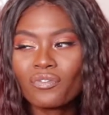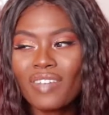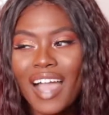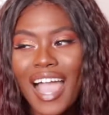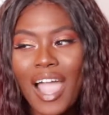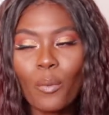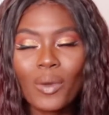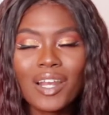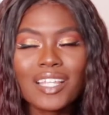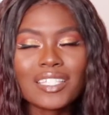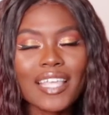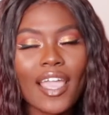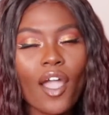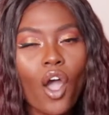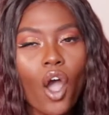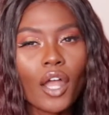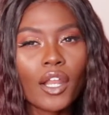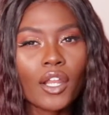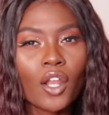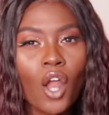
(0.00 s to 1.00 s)
I want to say
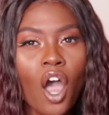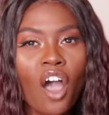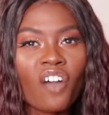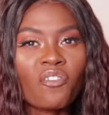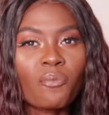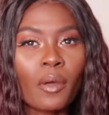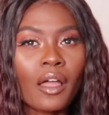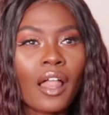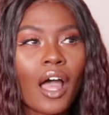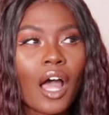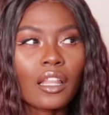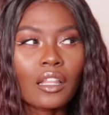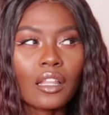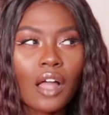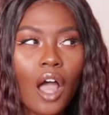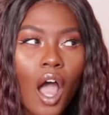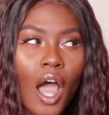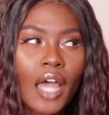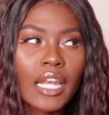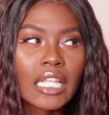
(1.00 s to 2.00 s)
on and off, but
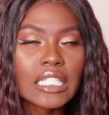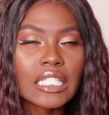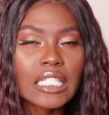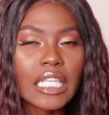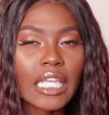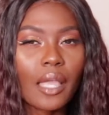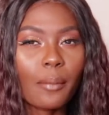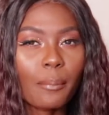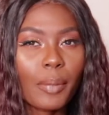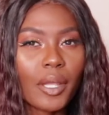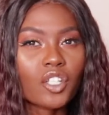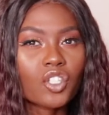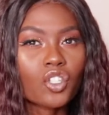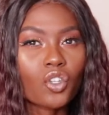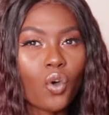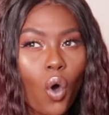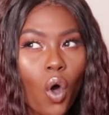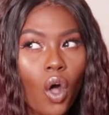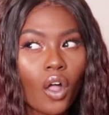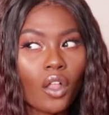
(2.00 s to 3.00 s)
honestly, compared to
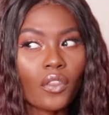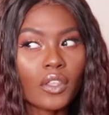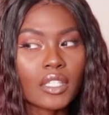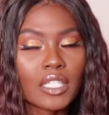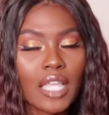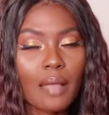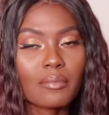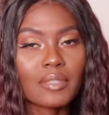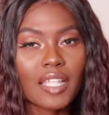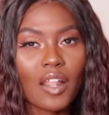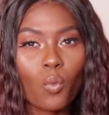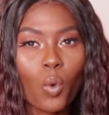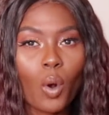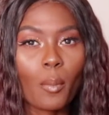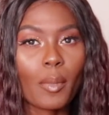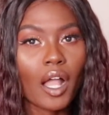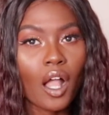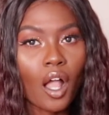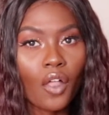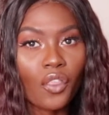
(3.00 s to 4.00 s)
all the times I wore
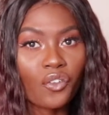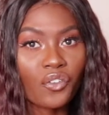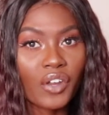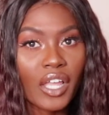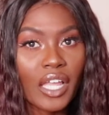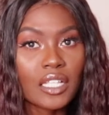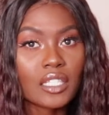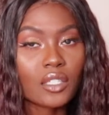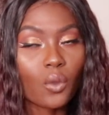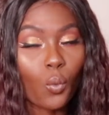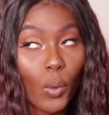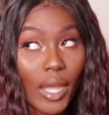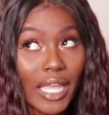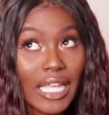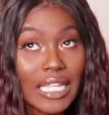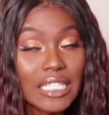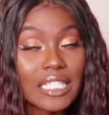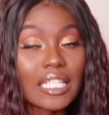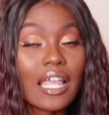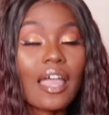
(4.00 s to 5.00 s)
my other
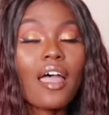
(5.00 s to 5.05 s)
wigs,